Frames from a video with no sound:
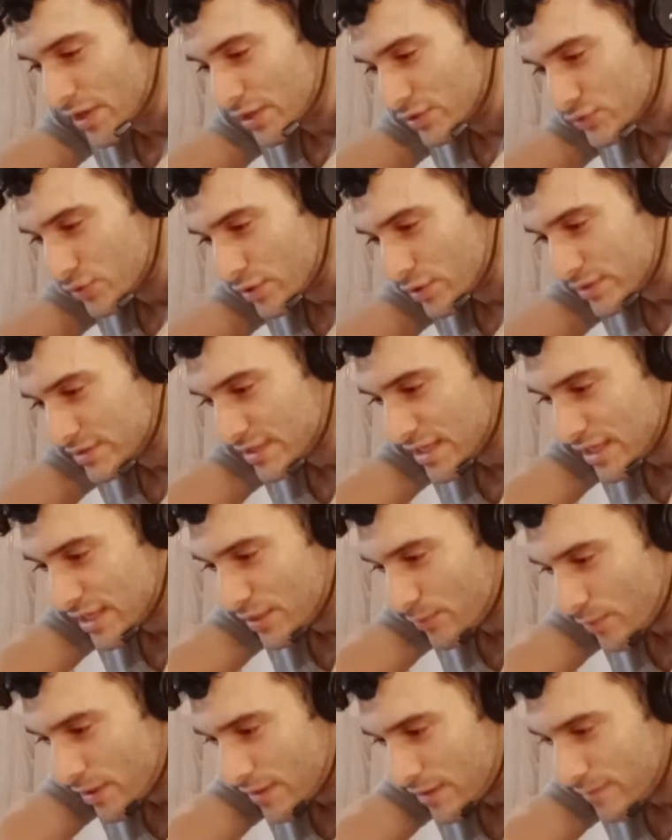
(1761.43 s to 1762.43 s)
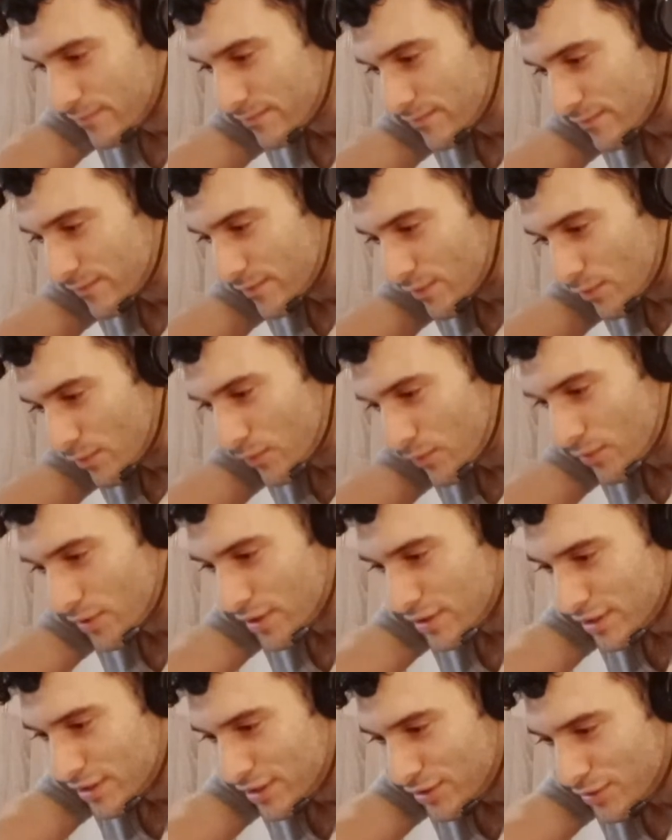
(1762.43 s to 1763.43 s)
So I'm saying, wife, oh
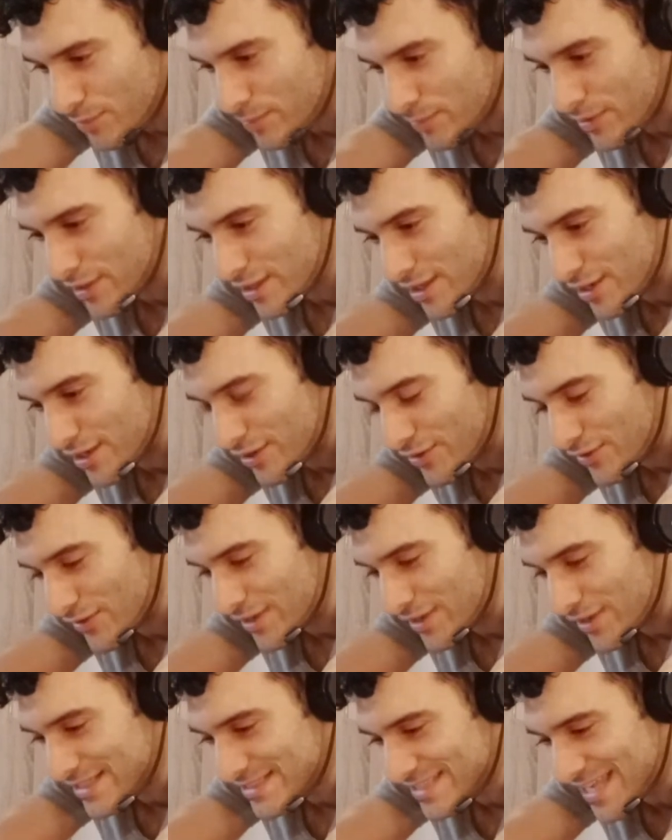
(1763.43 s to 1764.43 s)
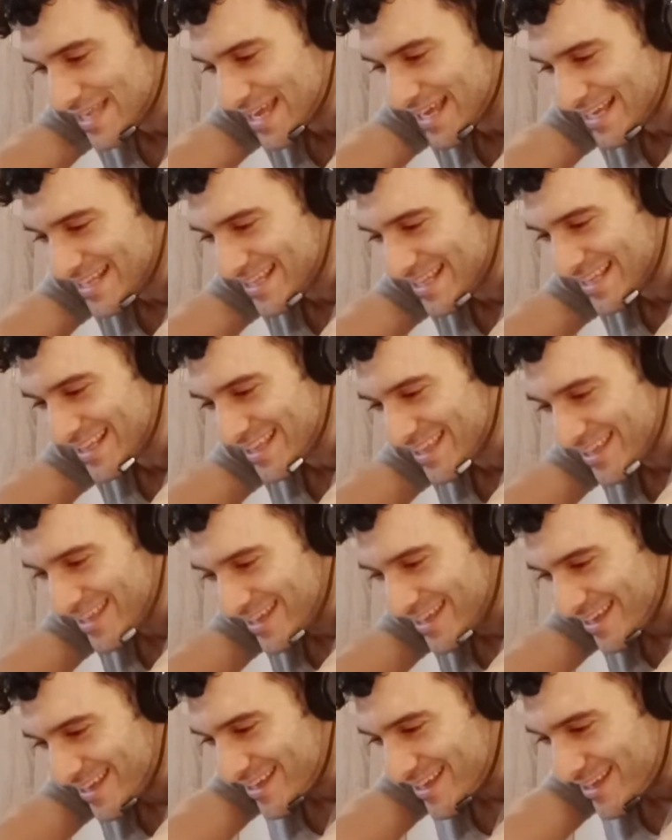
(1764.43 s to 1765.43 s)
honey, you're my hero. Exactly.
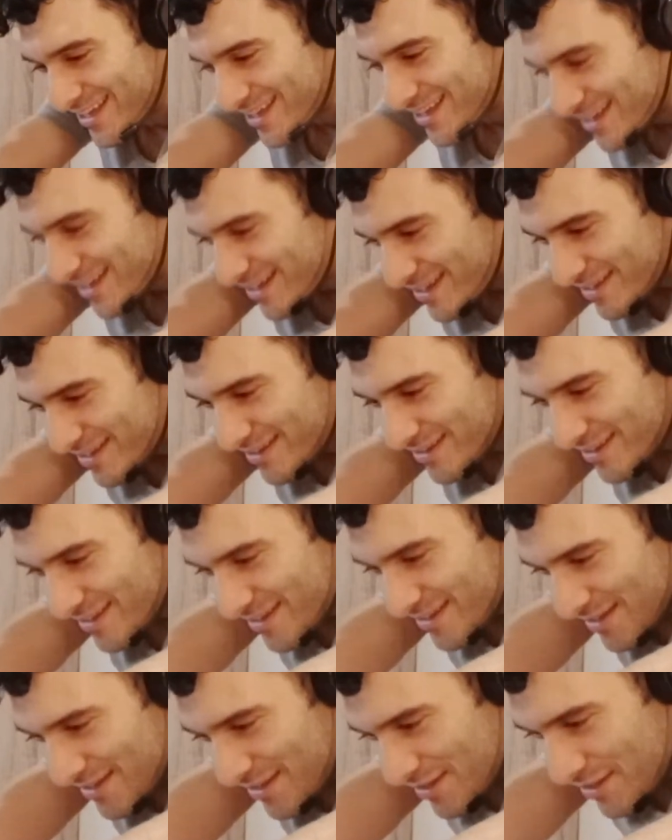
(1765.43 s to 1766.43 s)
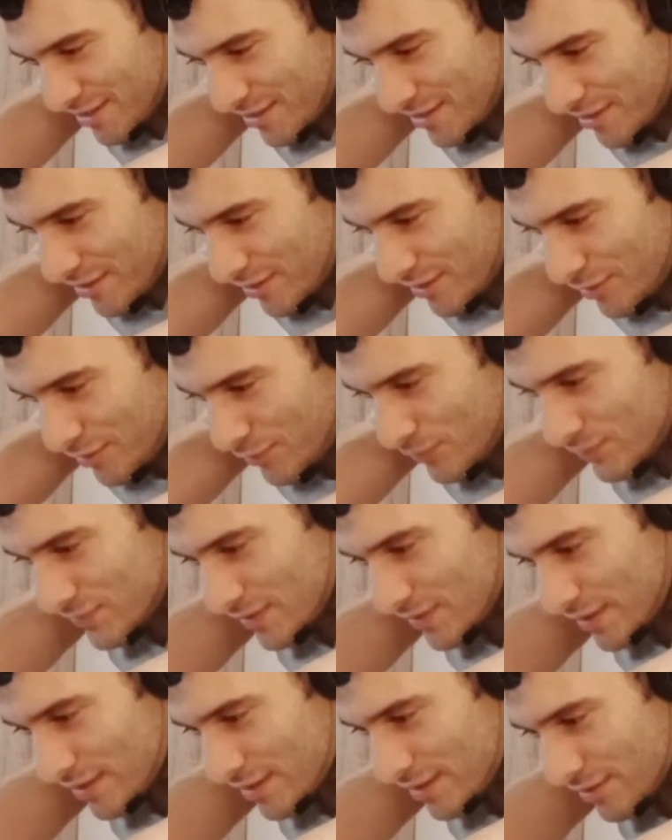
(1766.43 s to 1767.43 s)
You
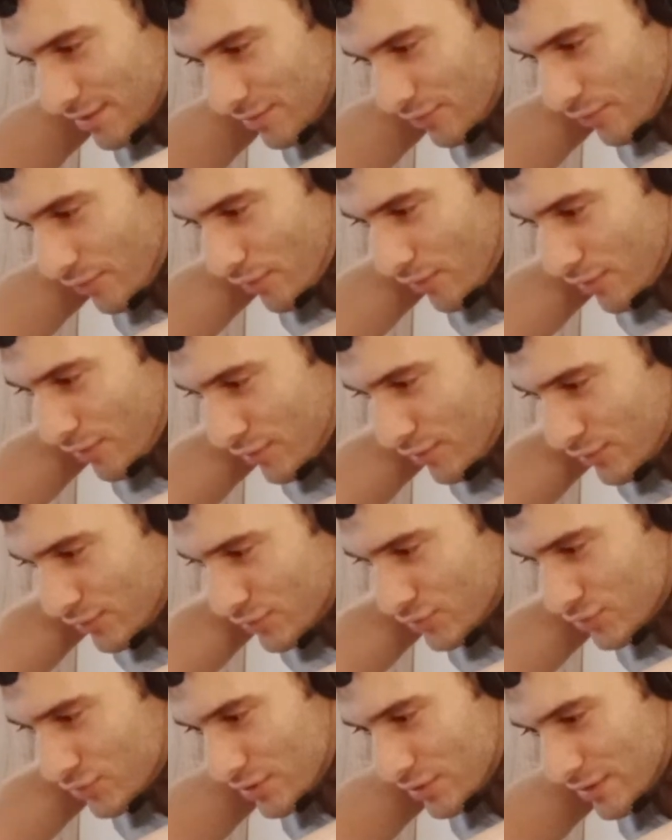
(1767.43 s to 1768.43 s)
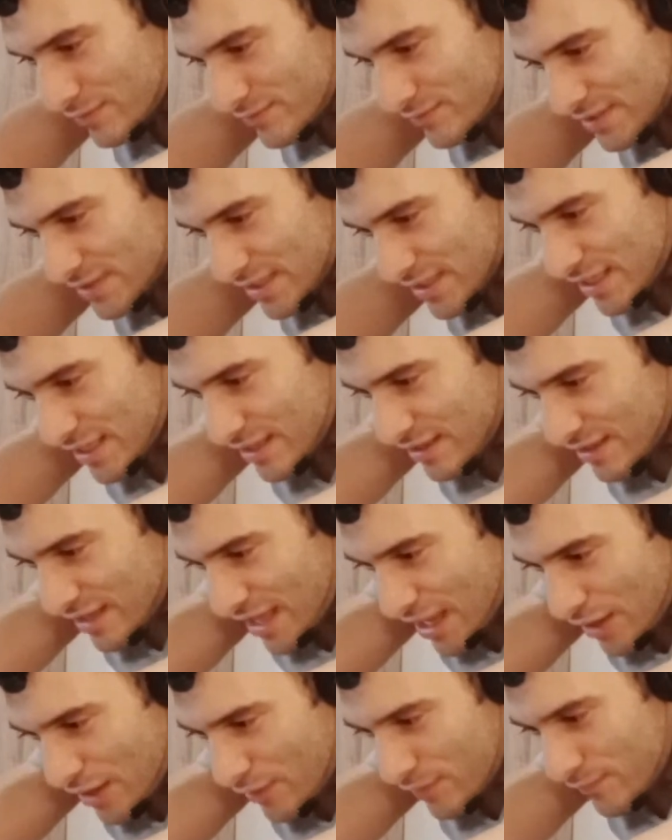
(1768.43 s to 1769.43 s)
said it wrong. You should have said,
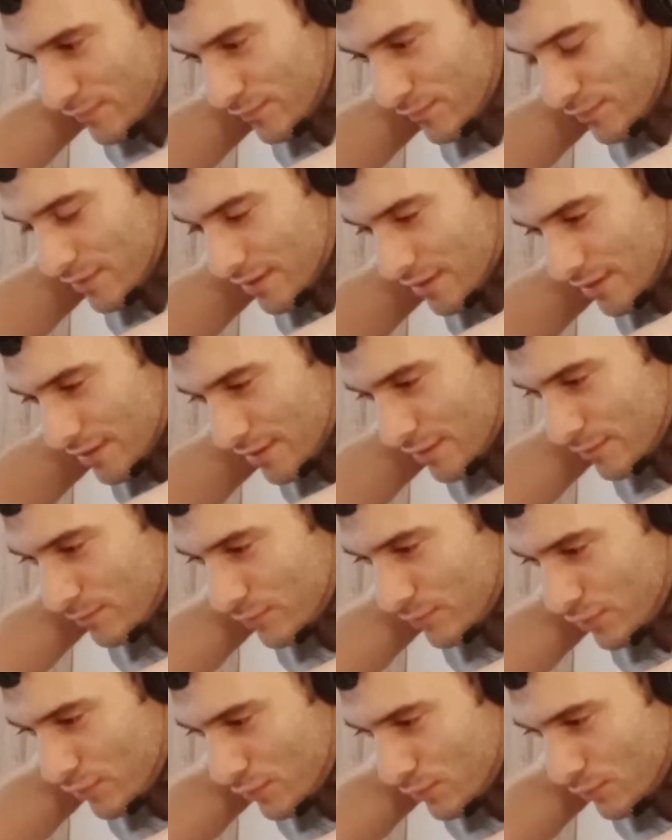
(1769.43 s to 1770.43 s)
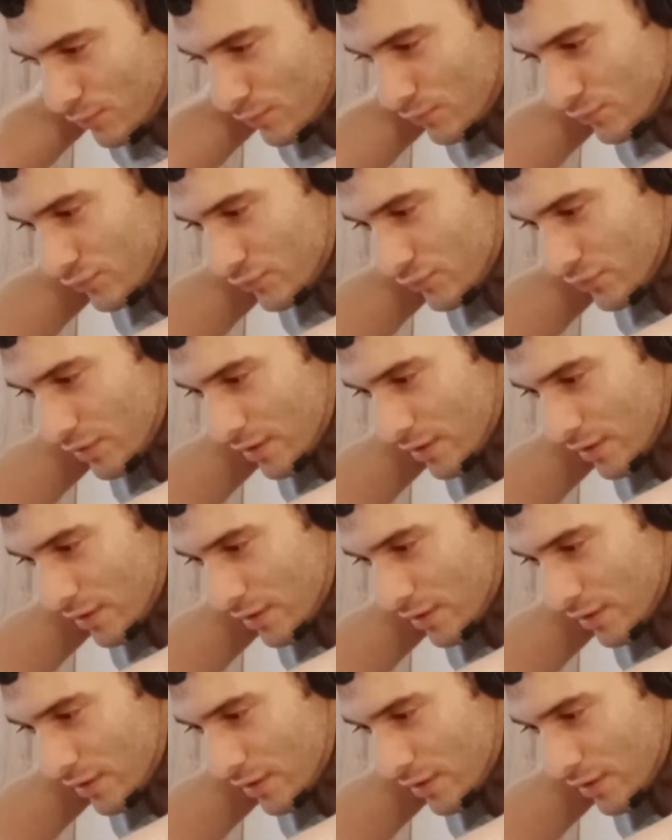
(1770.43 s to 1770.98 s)
now if you kill him, you lose